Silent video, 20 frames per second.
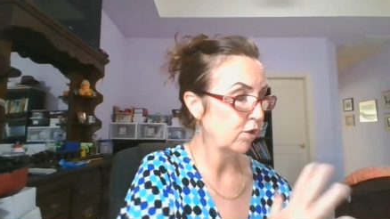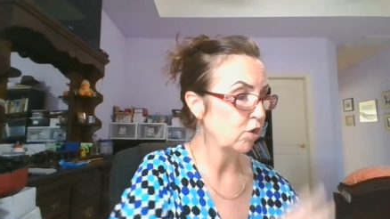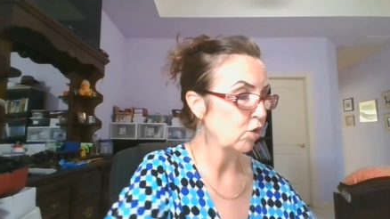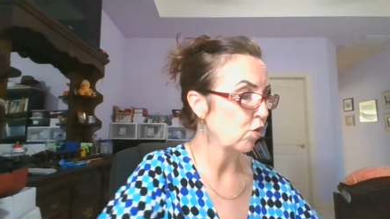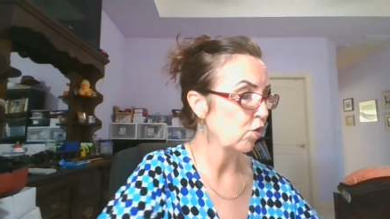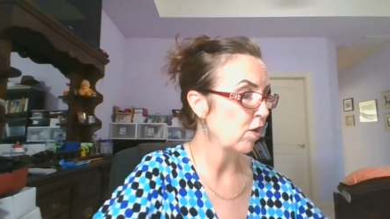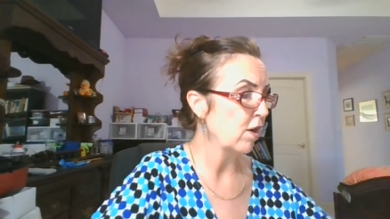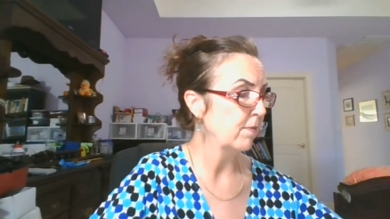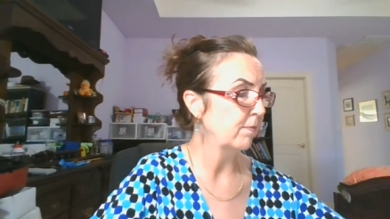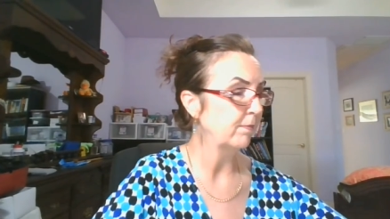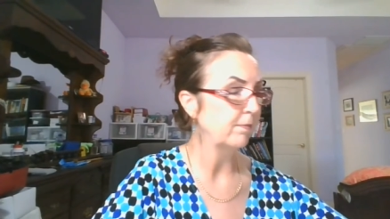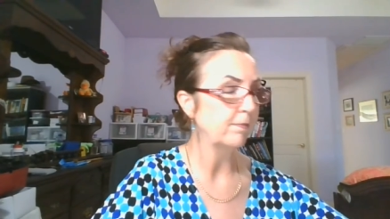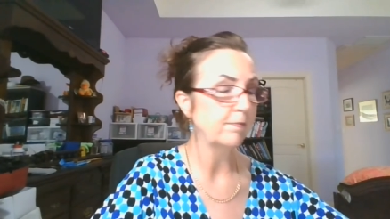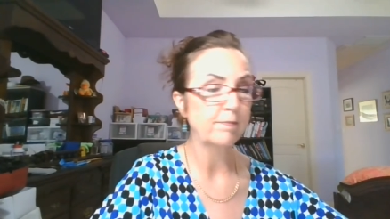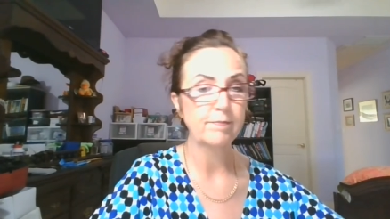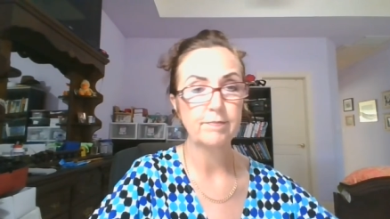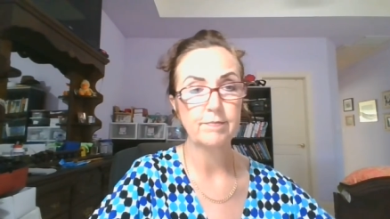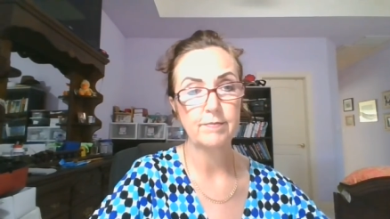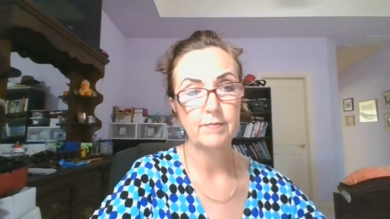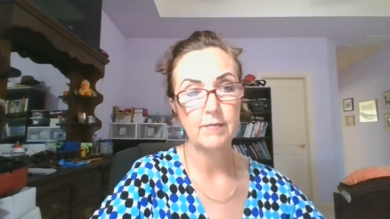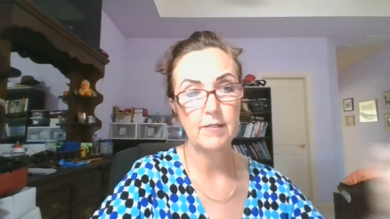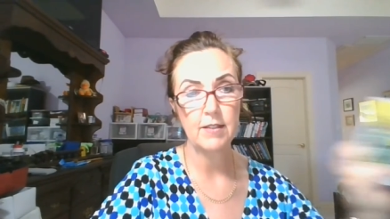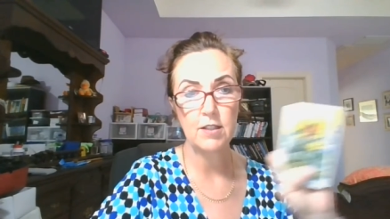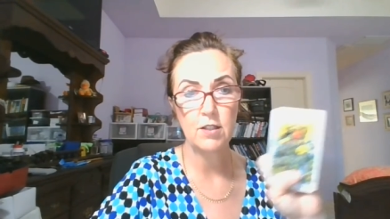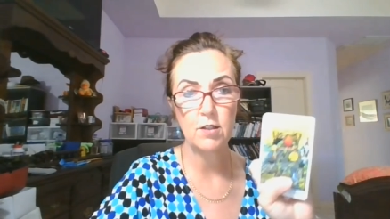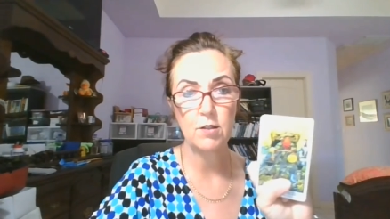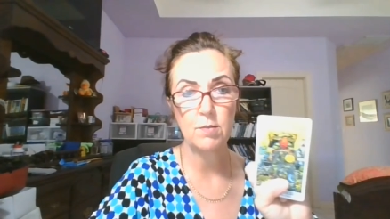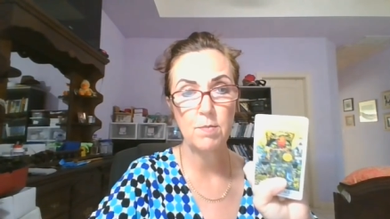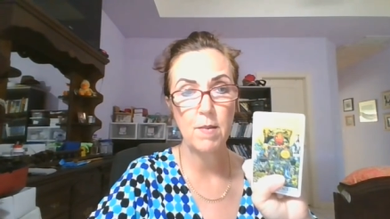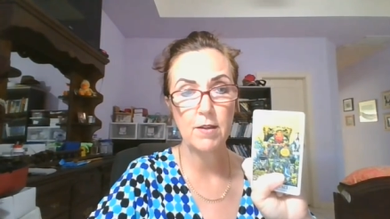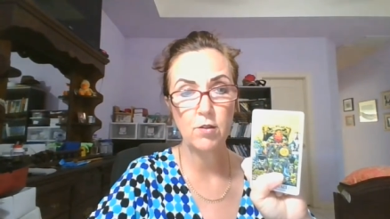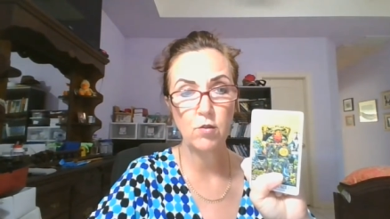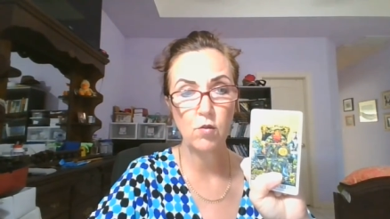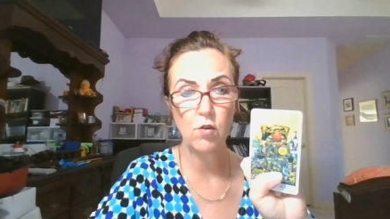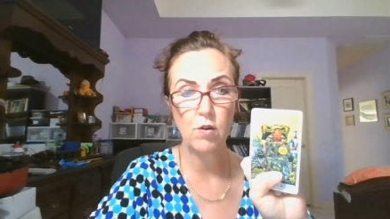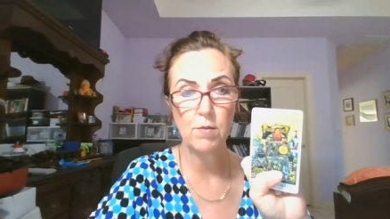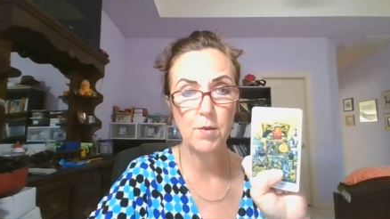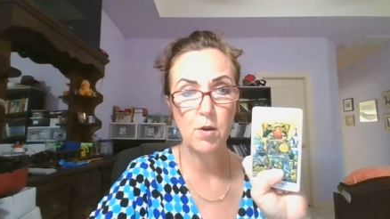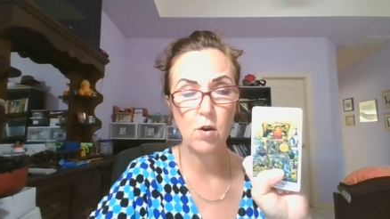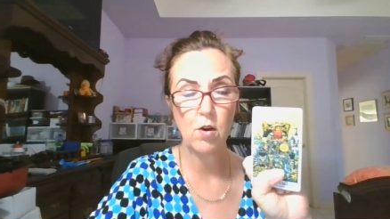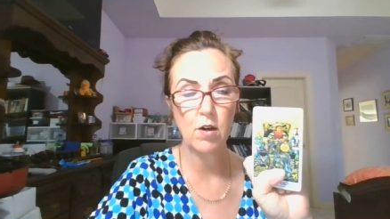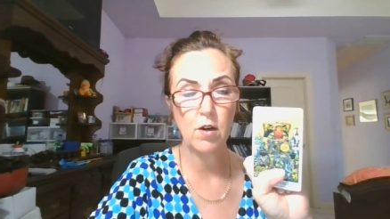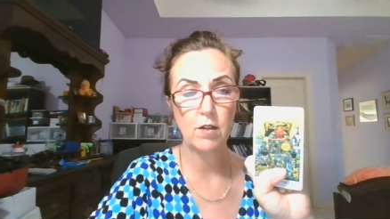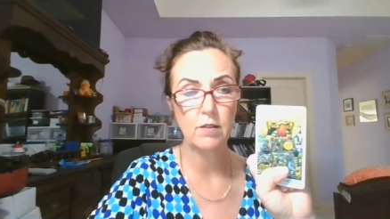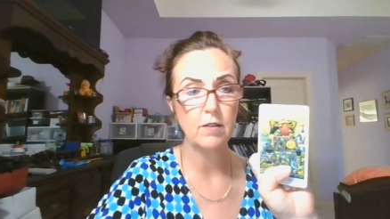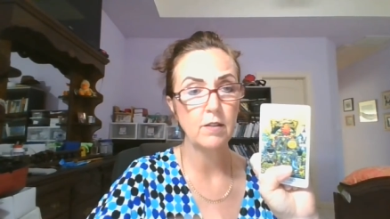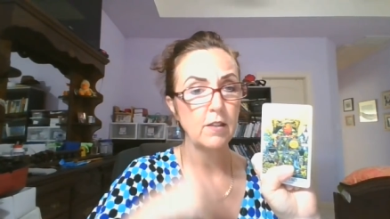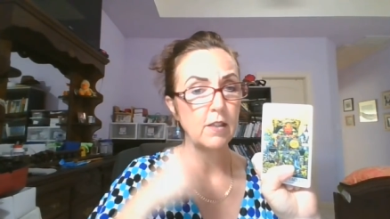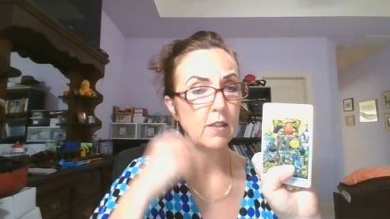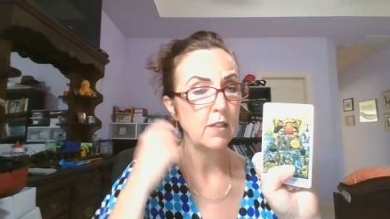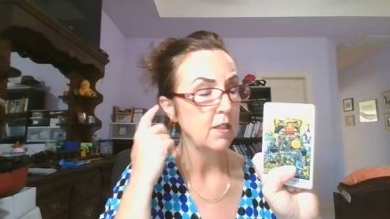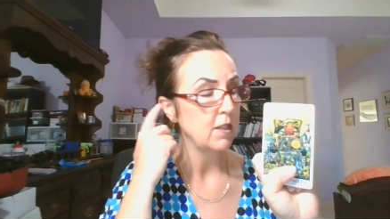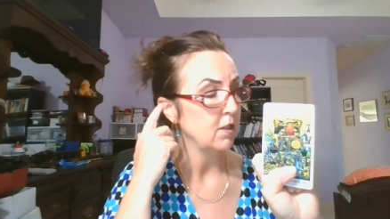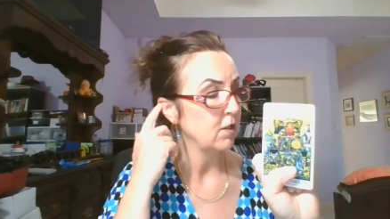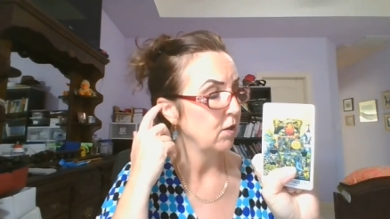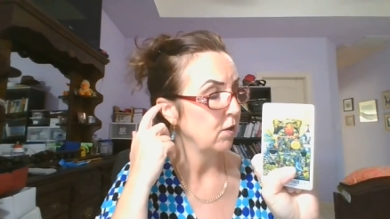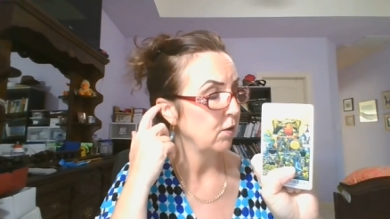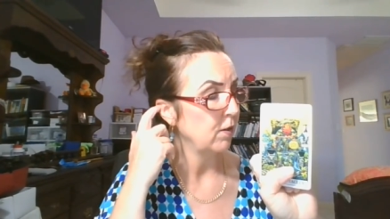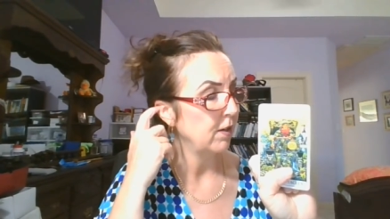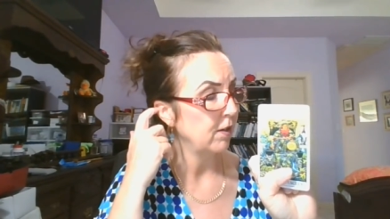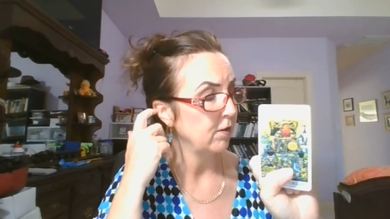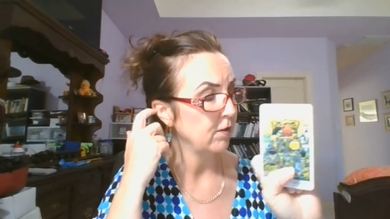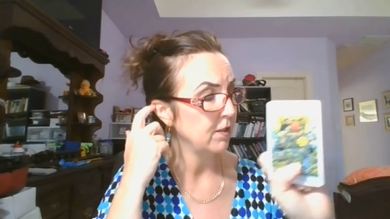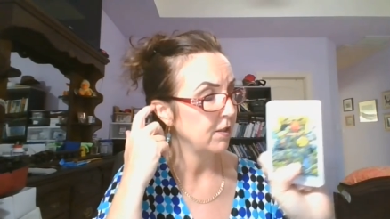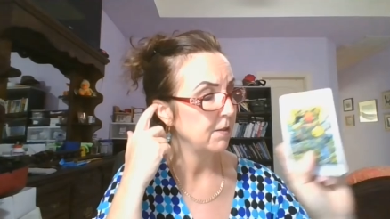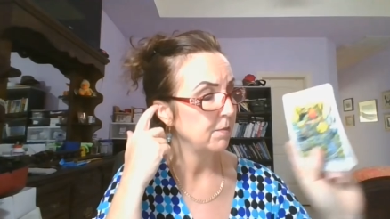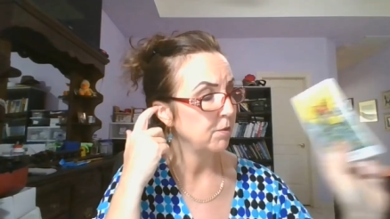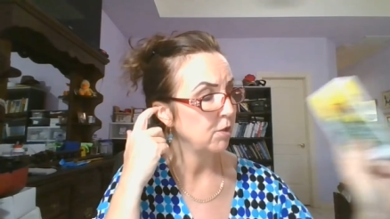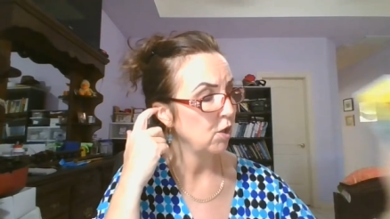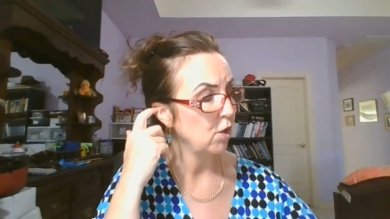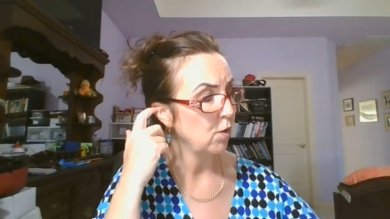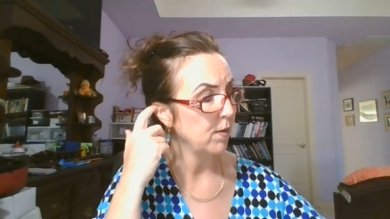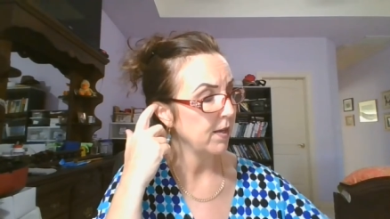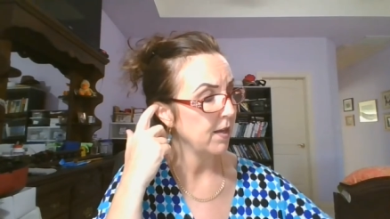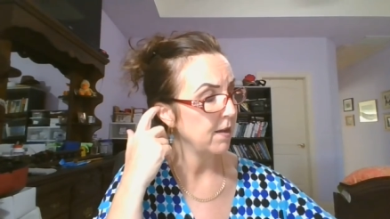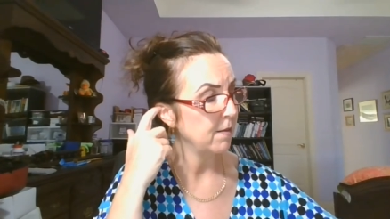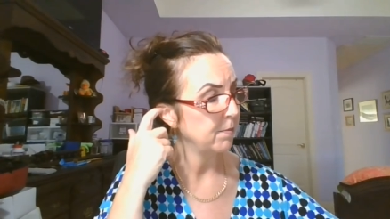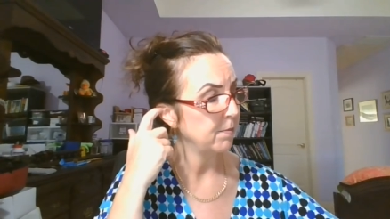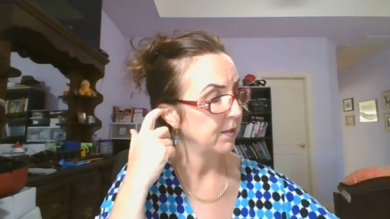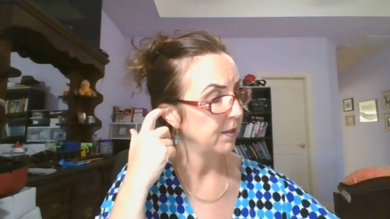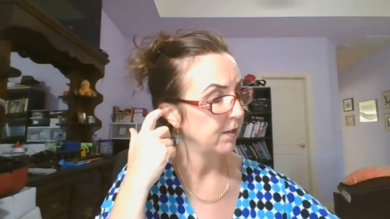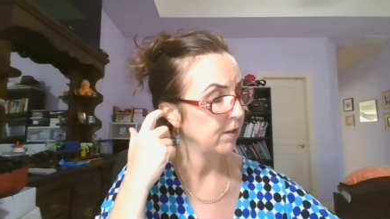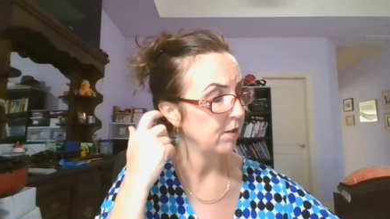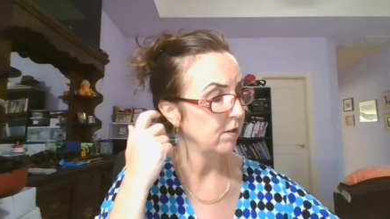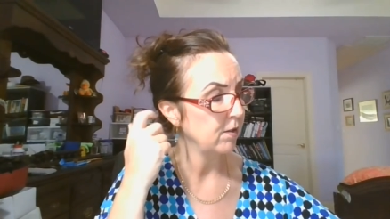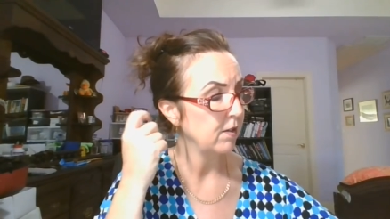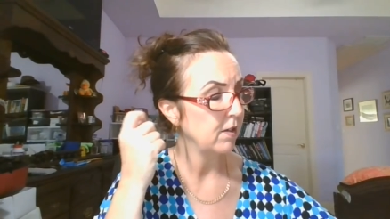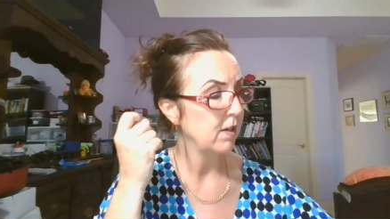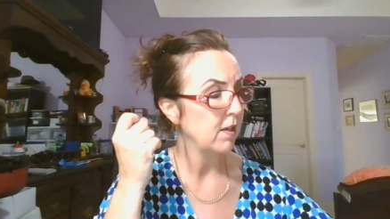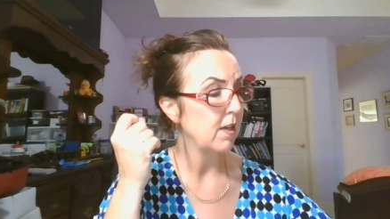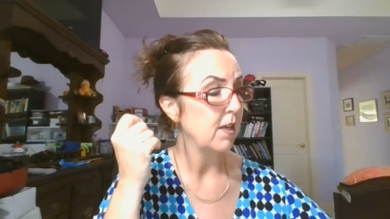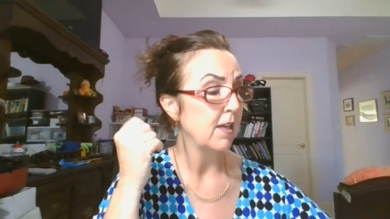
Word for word: here's Trump. This is my Trump card. So here's him showing up here.